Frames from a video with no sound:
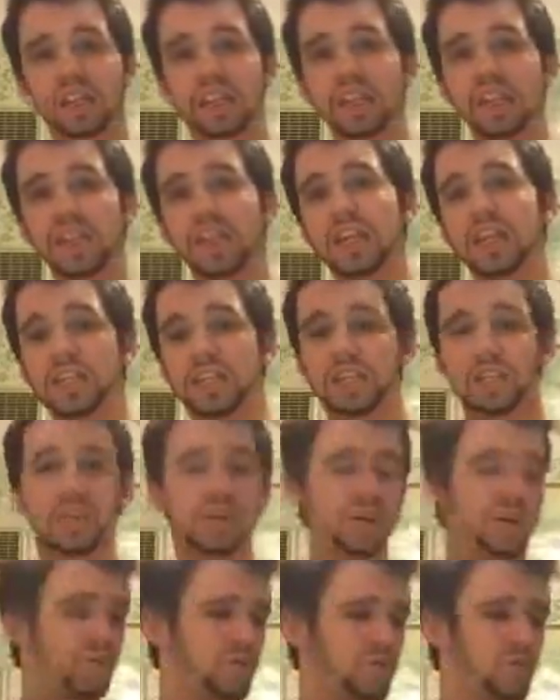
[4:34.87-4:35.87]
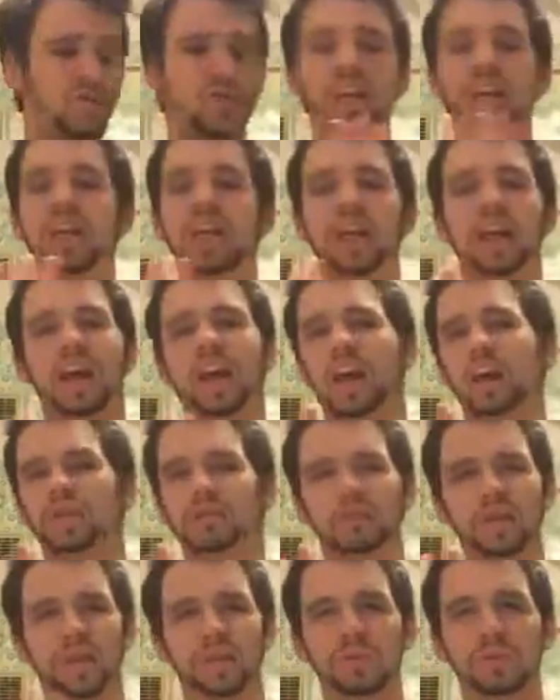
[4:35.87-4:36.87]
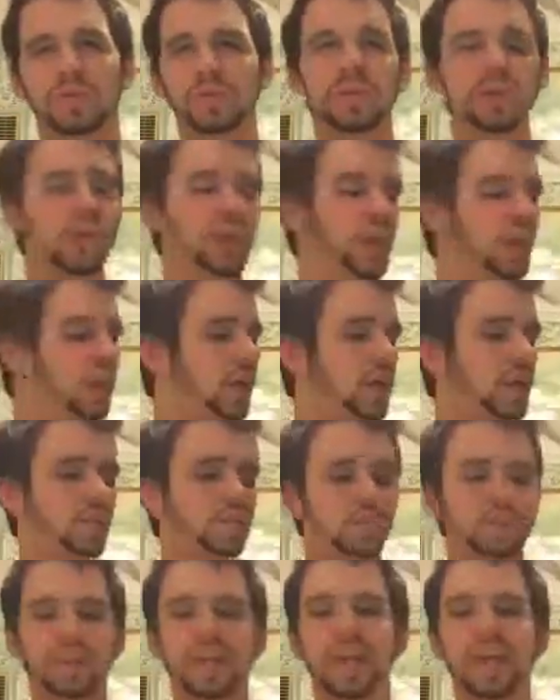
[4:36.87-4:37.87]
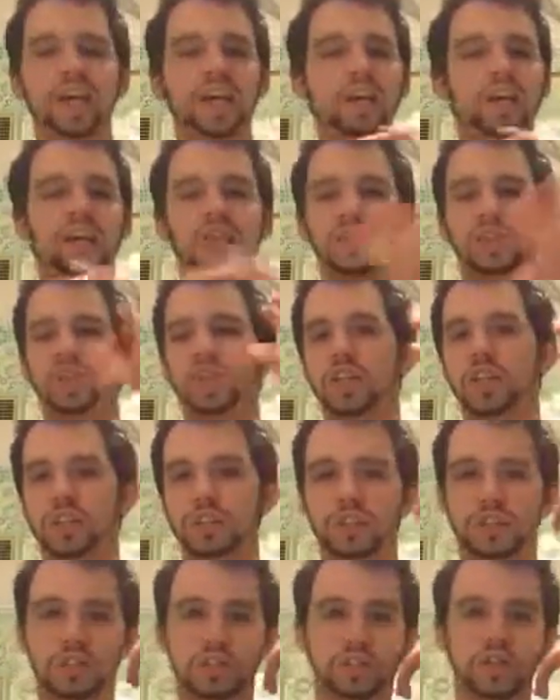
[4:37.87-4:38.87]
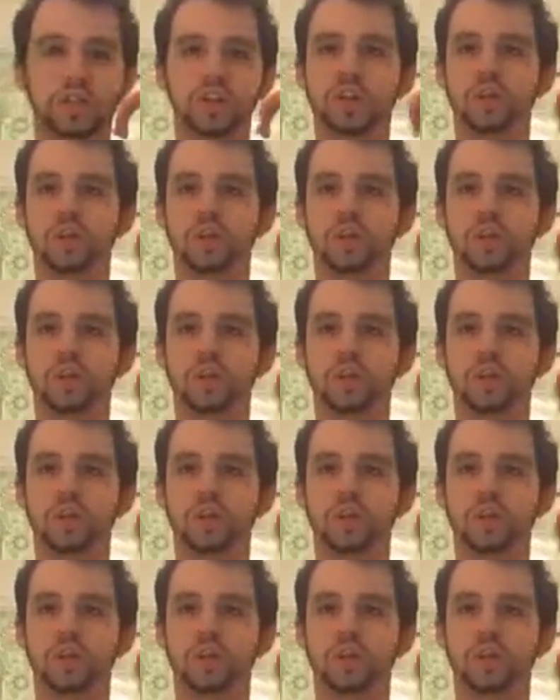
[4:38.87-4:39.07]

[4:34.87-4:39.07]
this week and a half maybe, they adjust.